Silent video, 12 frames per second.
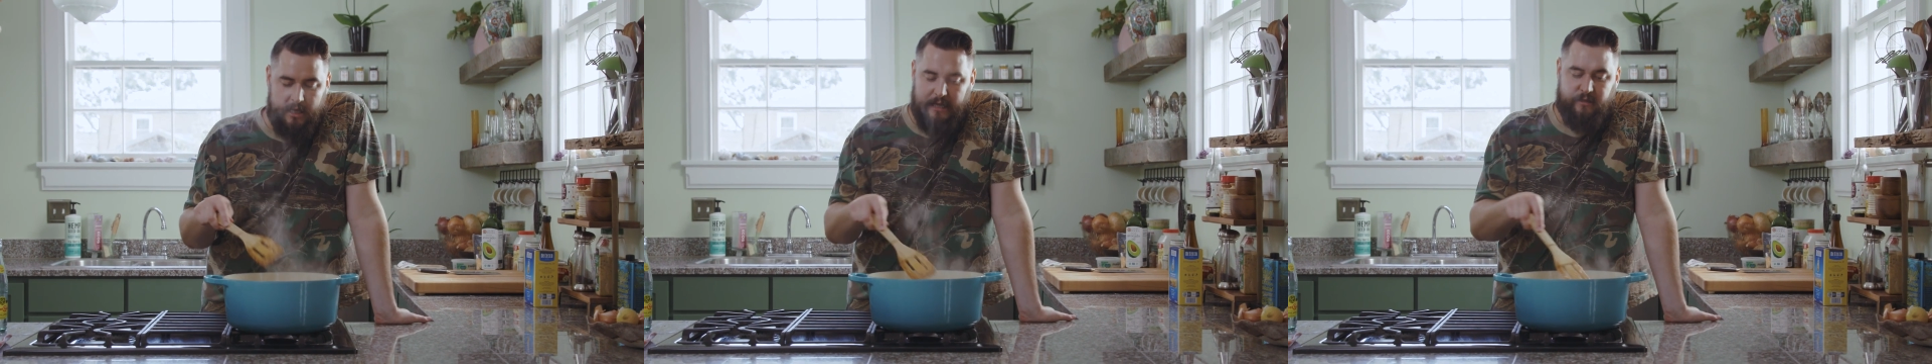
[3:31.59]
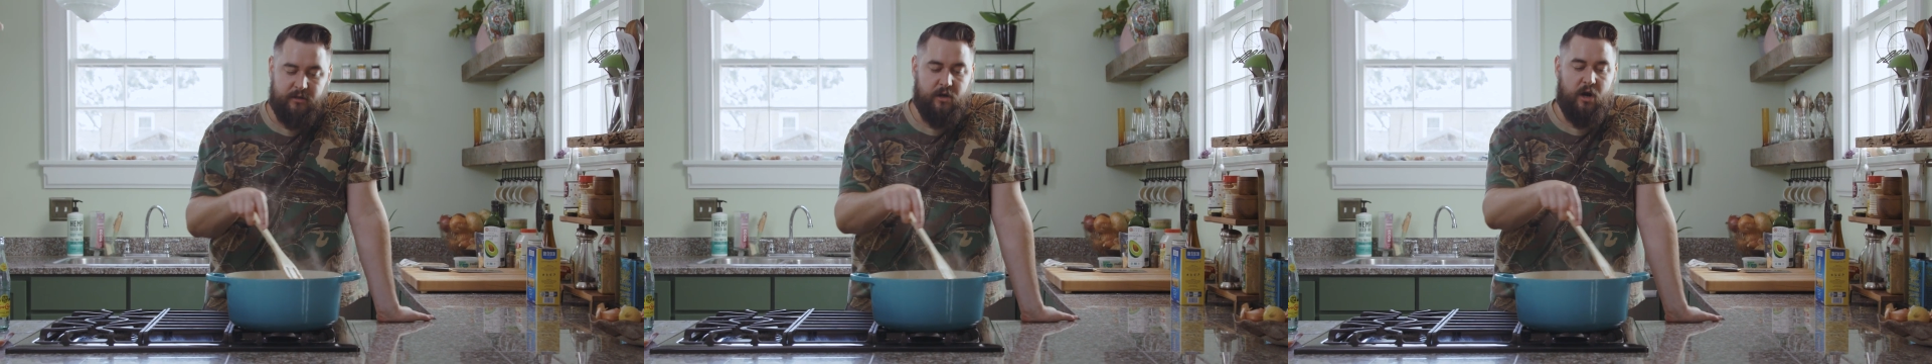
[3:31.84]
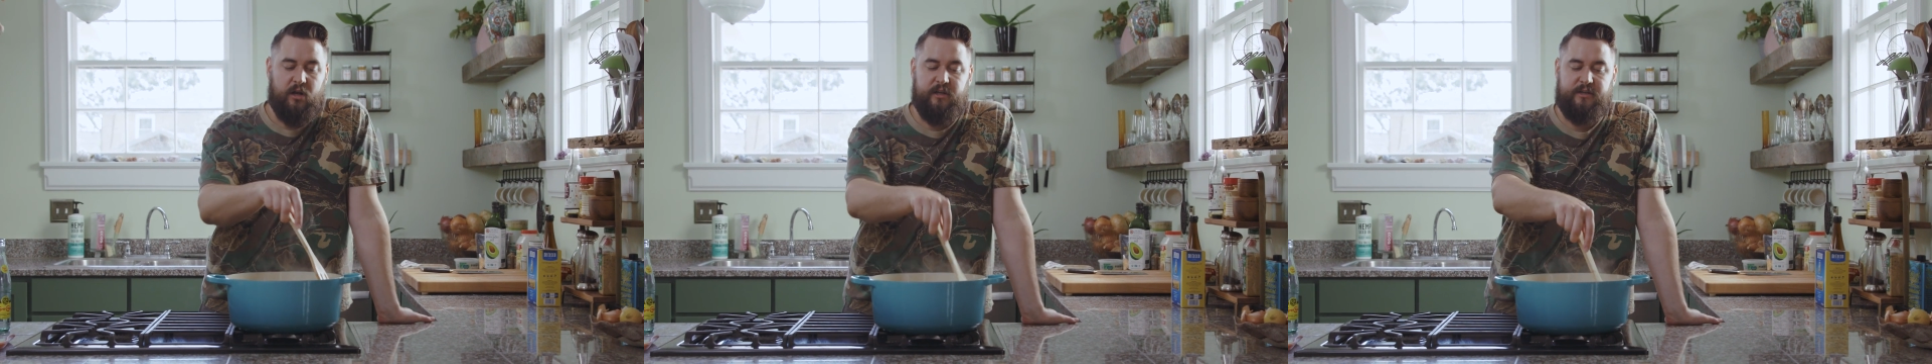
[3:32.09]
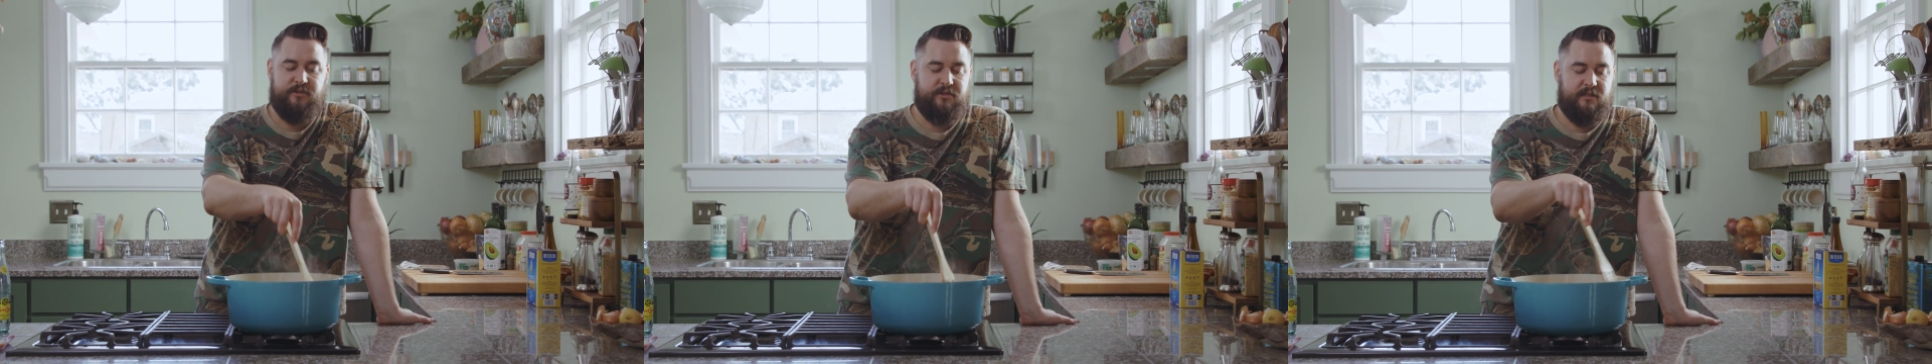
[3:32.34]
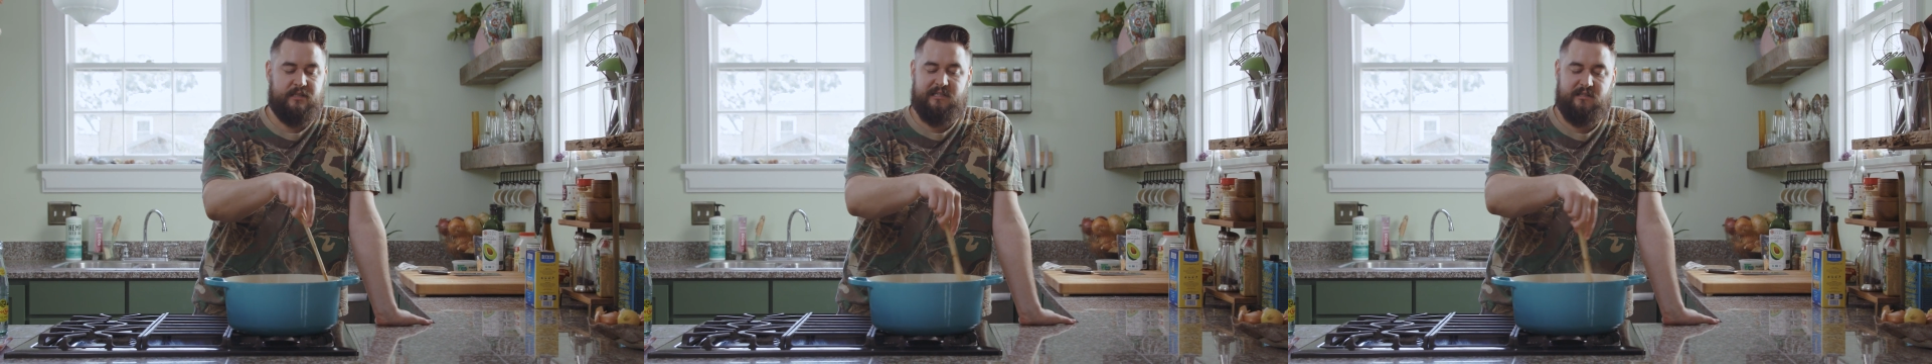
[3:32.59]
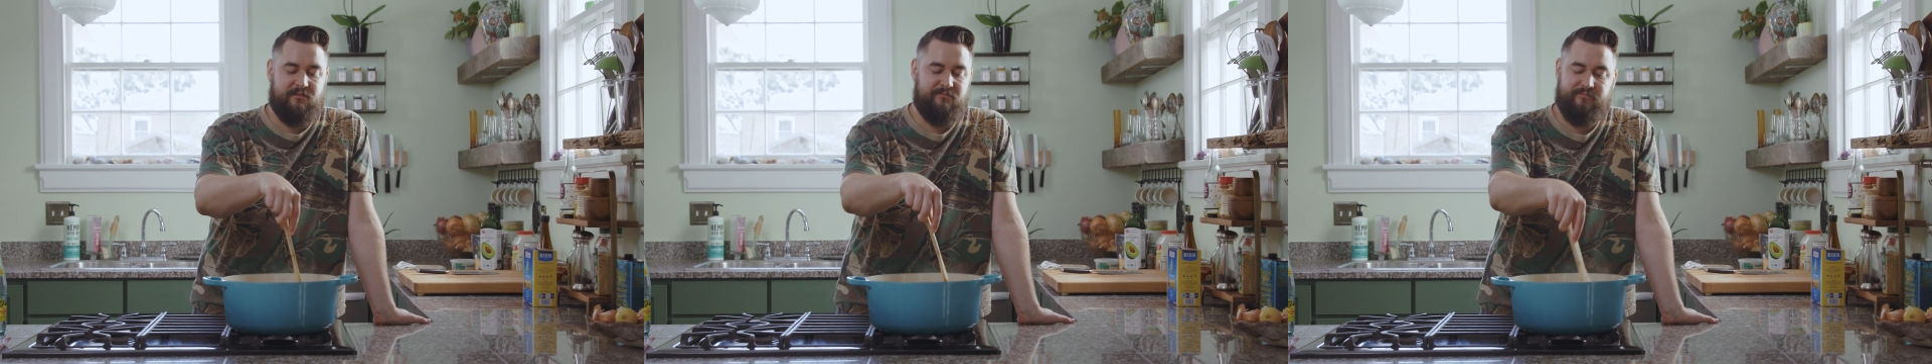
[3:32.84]
and the garlic are
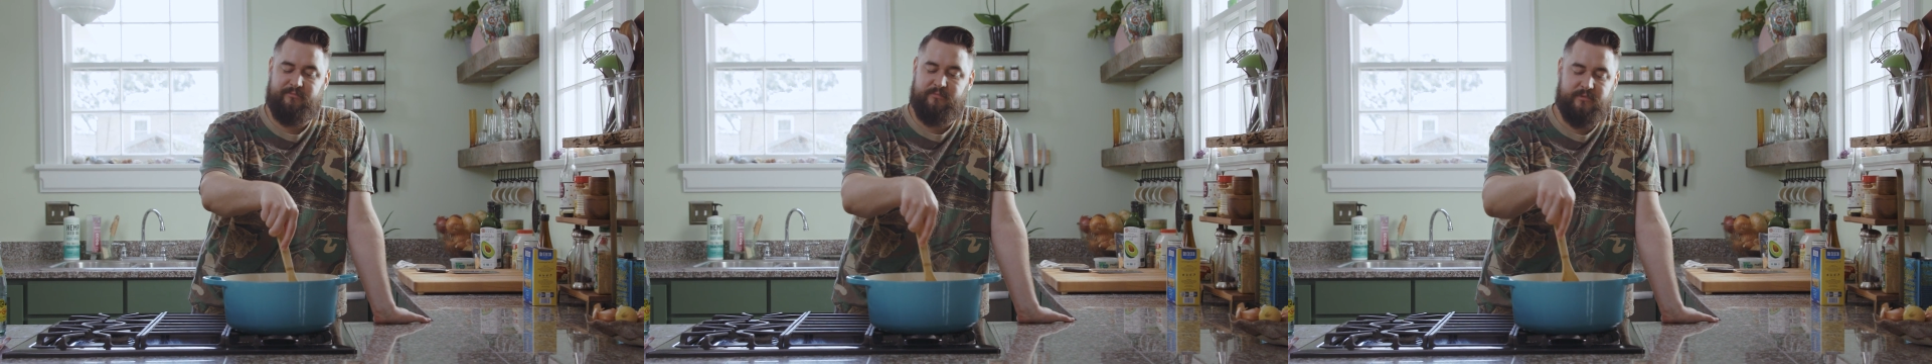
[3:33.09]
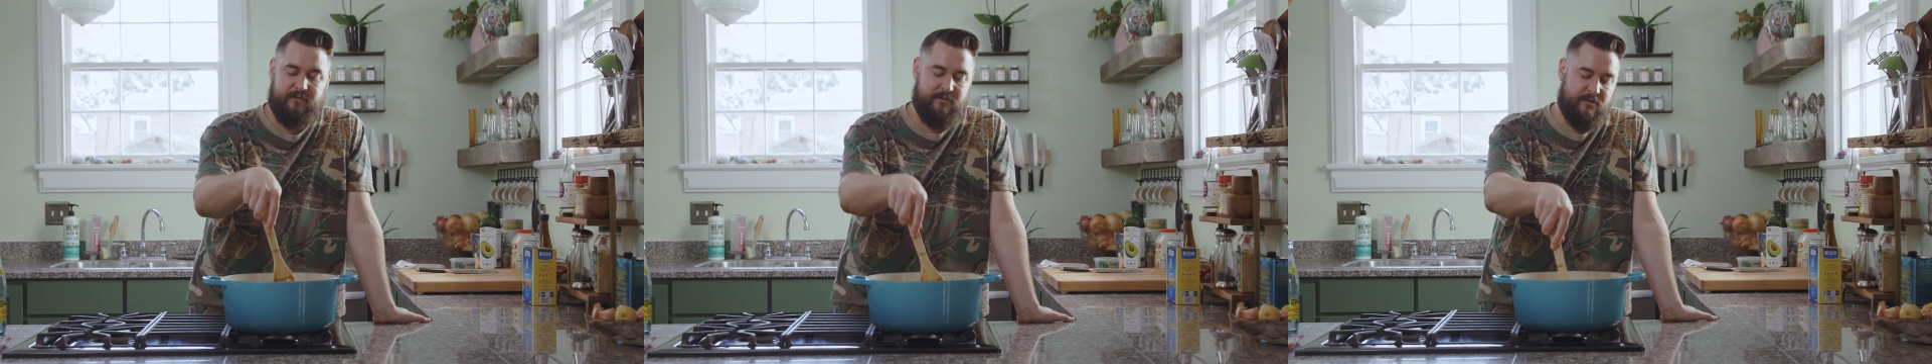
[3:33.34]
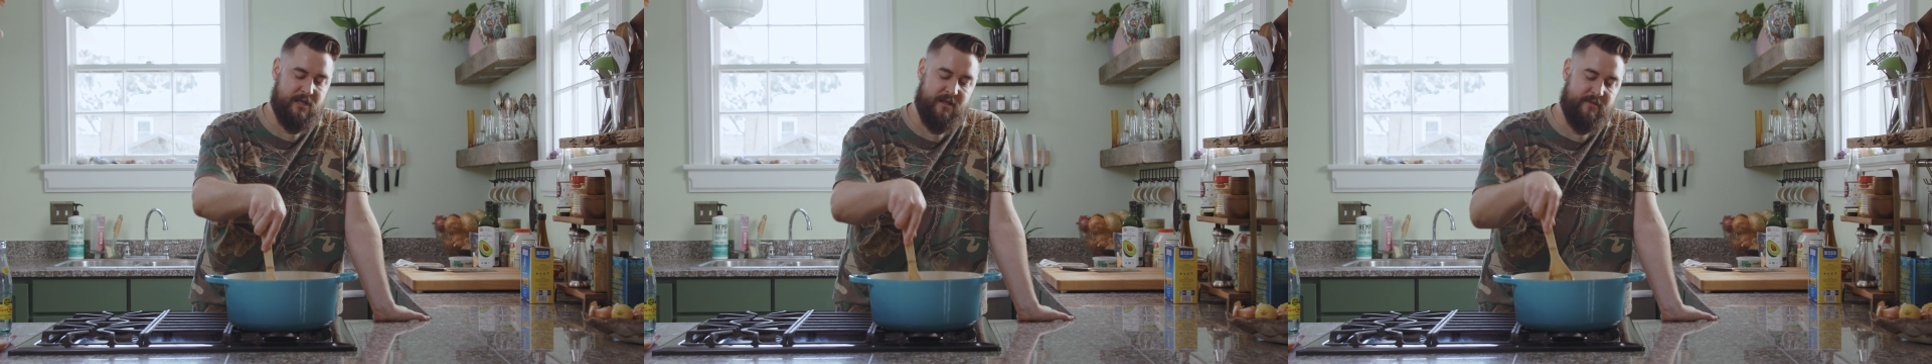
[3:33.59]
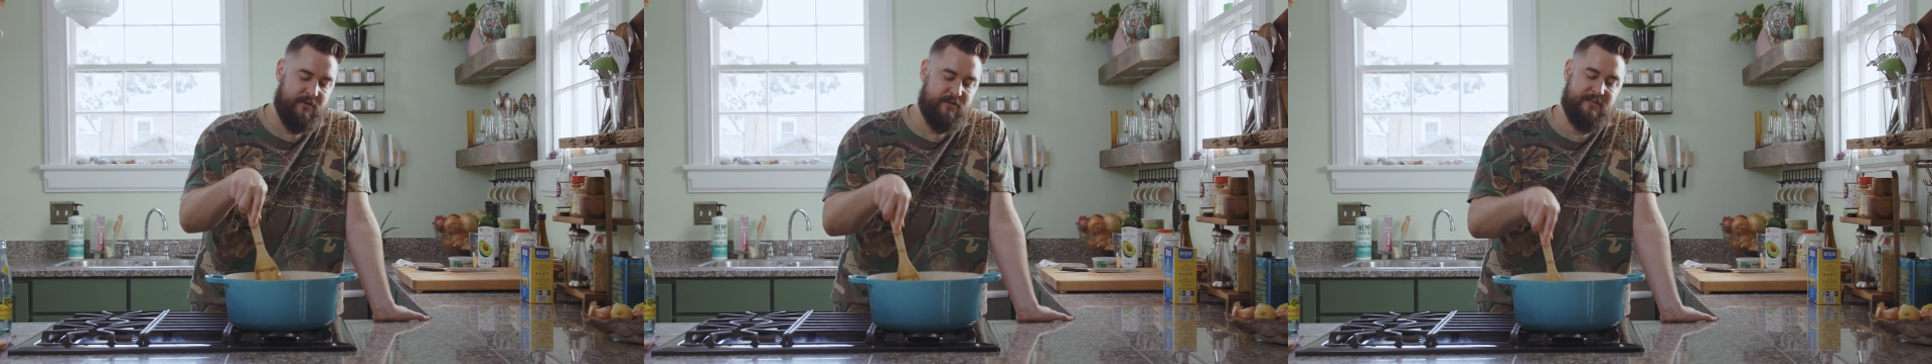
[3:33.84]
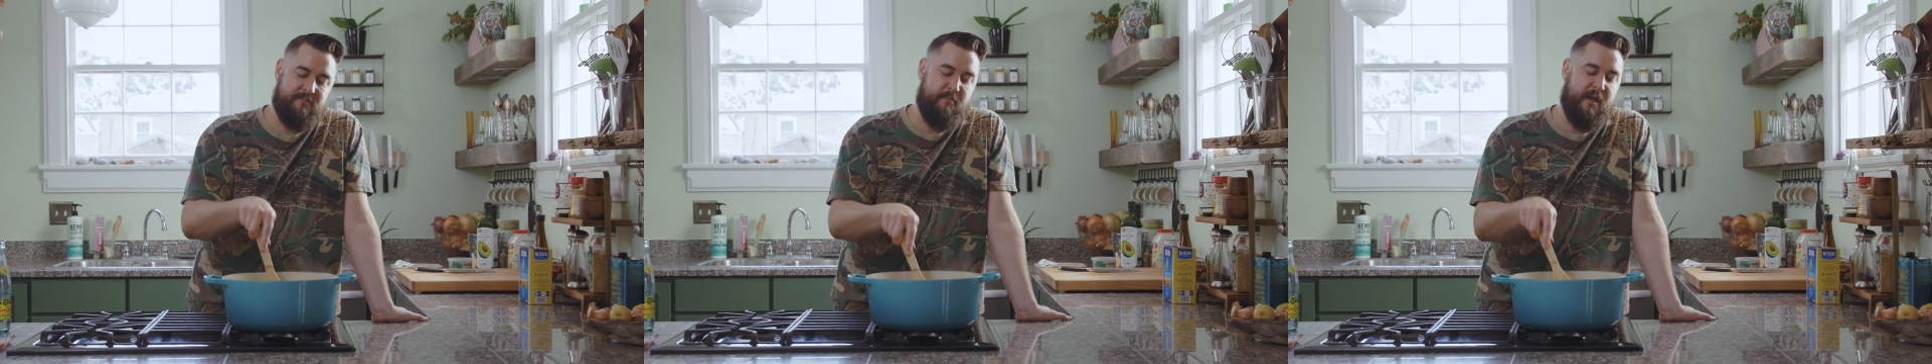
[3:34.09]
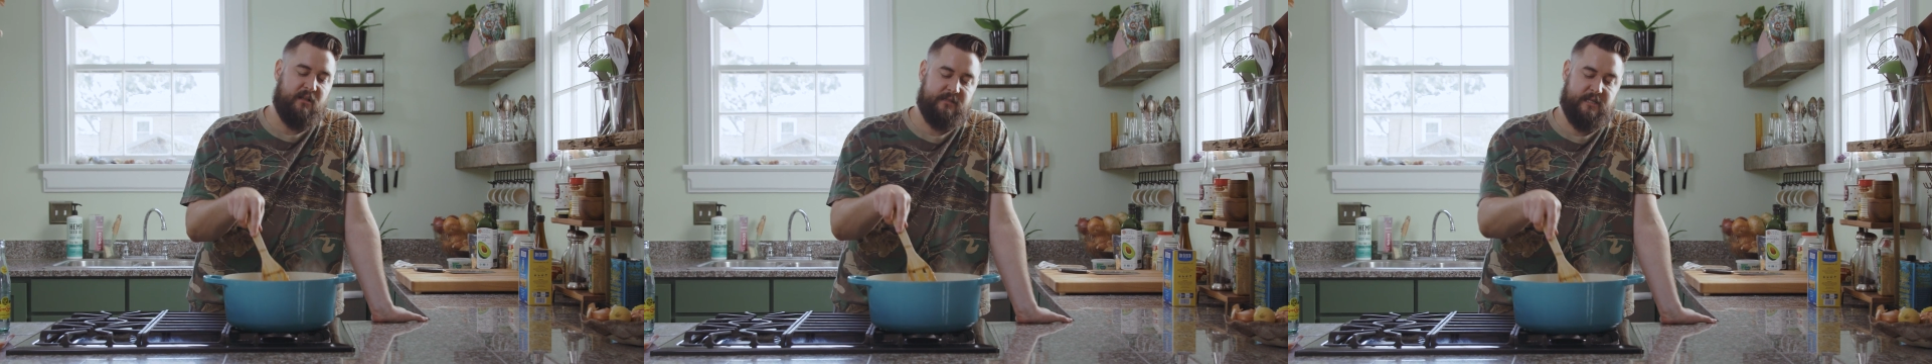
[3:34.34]
they're just
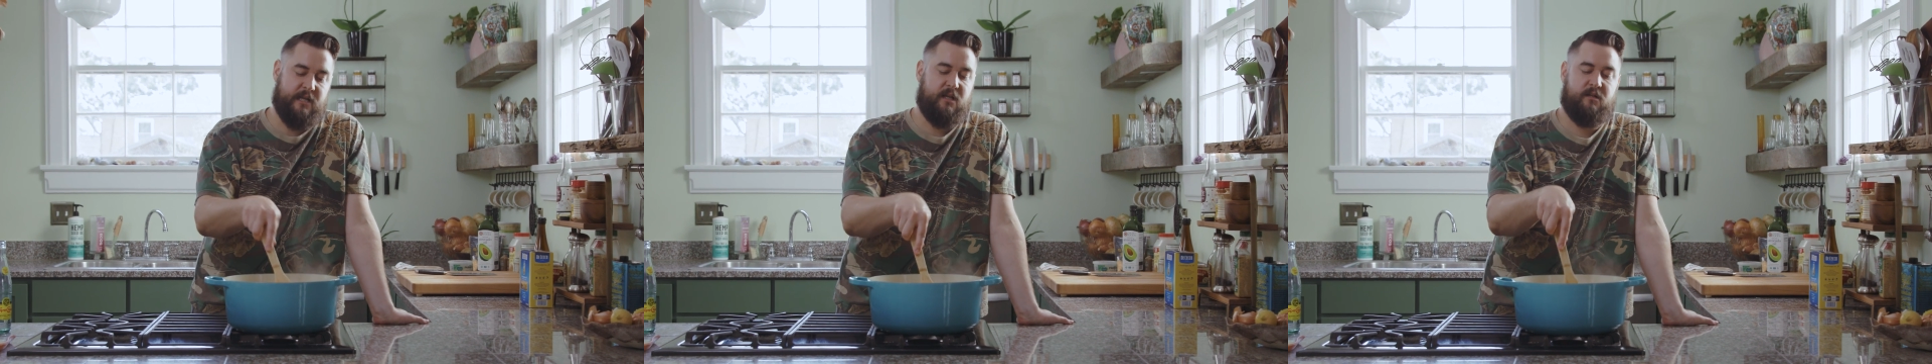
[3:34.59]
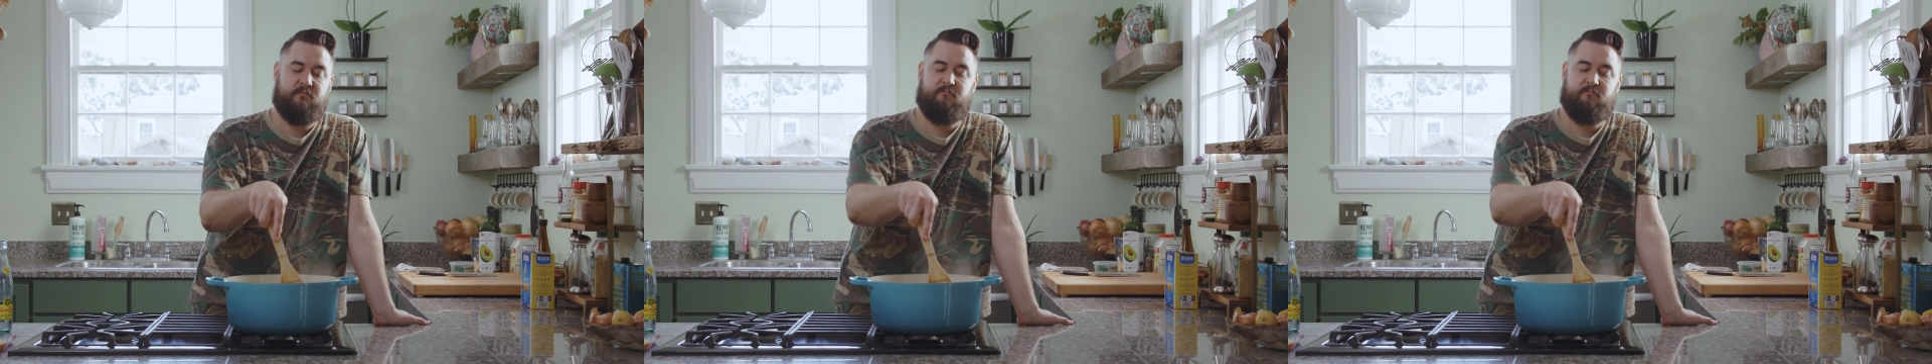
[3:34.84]
melting.